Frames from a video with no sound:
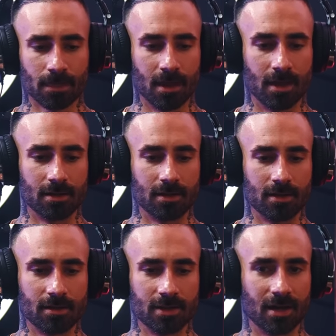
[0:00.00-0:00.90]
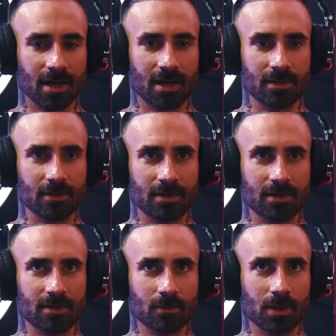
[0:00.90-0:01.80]
And, you know,
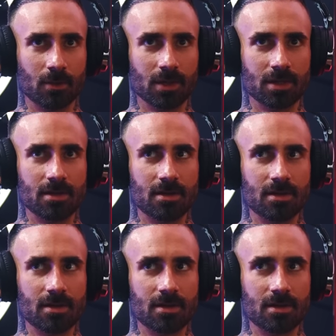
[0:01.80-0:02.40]
we would